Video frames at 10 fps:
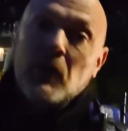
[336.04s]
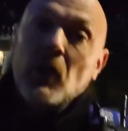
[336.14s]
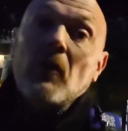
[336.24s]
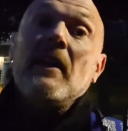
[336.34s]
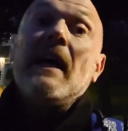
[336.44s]
You're
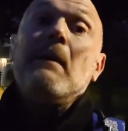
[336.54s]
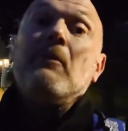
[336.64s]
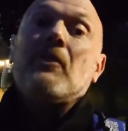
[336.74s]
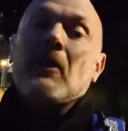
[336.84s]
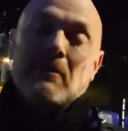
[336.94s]
parked
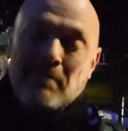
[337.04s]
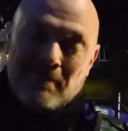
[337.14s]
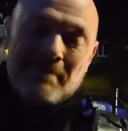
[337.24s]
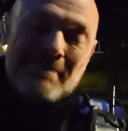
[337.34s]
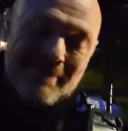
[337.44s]
illegally?
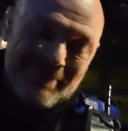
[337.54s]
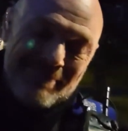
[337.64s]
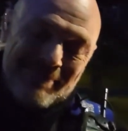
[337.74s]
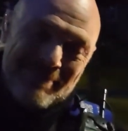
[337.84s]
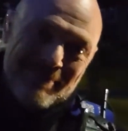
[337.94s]

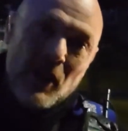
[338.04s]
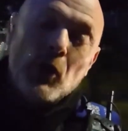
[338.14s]
Huh?